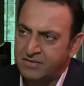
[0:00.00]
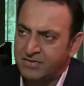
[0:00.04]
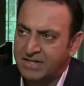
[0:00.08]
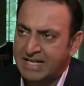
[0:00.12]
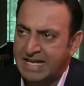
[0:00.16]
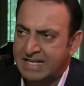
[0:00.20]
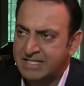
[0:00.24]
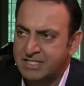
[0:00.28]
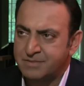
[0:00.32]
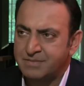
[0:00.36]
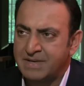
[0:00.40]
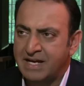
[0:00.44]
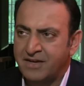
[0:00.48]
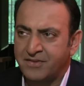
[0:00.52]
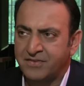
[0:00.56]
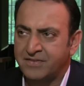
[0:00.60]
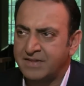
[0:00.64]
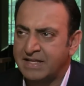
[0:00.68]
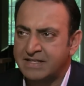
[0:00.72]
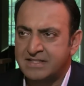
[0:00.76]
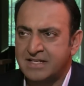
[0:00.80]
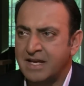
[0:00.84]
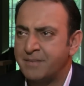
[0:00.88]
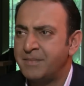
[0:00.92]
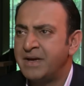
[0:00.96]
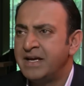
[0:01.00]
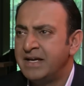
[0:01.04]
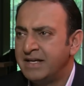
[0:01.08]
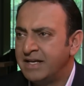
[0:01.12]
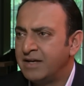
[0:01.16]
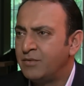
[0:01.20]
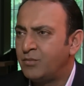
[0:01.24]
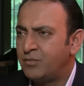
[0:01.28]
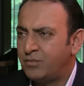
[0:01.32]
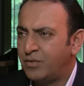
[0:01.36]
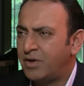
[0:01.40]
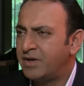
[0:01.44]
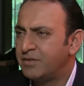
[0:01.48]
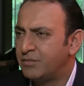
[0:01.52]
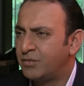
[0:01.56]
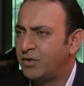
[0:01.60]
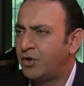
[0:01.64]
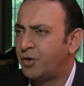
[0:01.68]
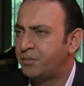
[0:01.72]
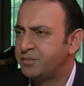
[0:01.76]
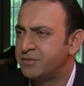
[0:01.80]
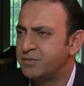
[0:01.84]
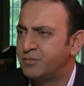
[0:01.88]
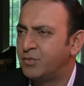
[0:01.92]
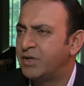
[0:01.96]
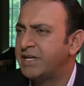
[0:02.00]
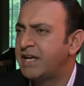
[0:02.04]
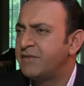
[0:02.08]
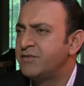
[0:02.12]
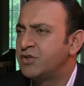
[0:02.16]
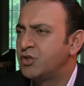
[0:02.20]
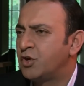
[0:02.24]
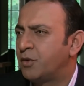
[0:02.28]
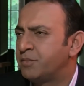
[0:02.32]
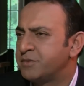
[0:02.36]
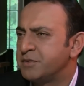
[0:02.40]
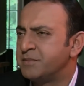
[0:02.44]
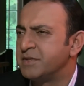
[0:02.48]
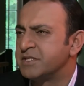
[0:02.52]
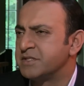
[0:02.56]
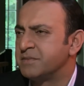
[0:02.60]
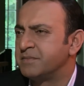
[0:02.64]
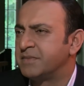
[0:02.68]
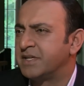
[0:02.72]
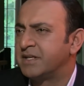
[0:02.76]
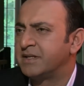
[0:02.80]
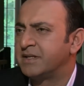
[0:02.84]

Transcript: living hand-to-mouth at that time. What, what, what gave you the optimism? We